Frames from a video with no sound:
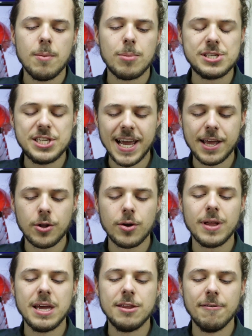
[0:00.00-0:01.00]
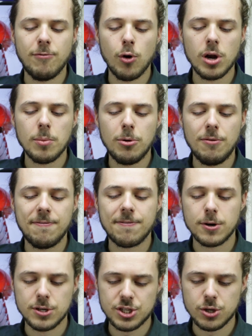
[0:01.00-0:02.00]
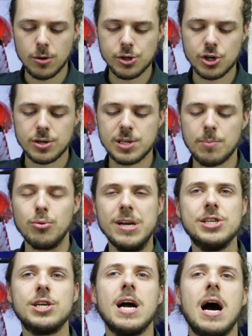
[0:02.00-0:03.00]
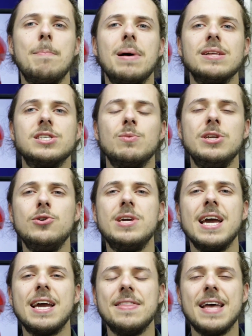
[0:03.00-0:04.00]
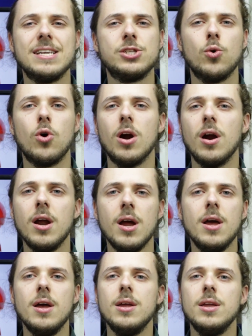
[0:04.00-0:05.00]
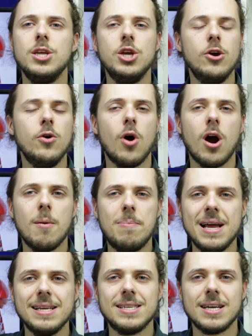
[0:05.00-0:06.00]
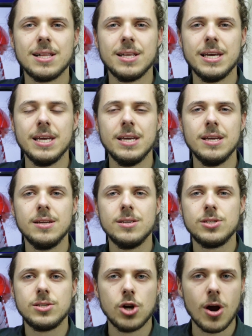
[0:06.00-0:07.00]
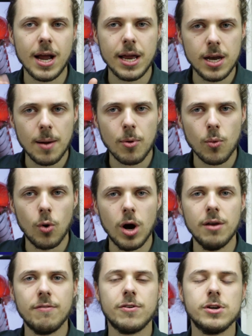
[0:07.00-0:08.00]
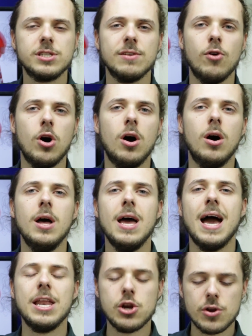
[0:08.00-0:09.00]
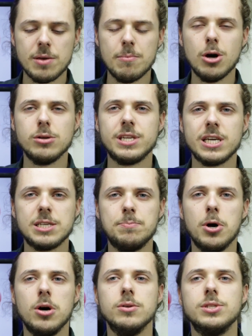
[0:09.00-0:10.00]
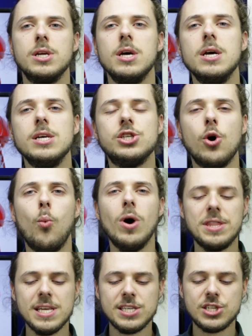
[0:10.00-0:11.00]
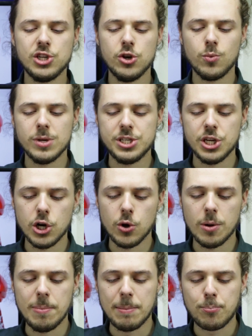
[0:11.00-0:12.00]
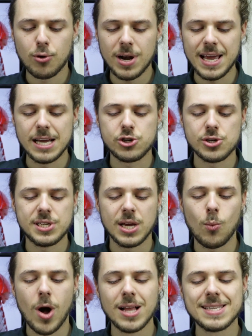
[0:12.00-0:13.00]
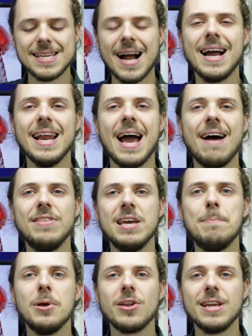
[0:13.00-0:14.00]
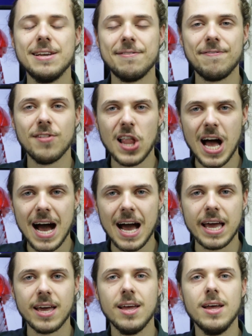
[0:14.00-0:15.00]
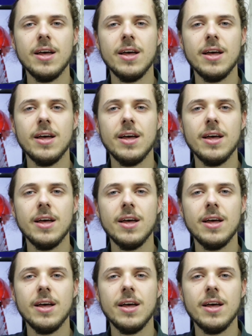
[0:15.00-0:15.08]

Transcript: particularly the vulnerable first soldier to breach a compound. So when you kick in that door, you are basically target number one, first of all, and you're the most exposed. So what this suit would do would be pretty interesting. While it's not gonna have the ability to fly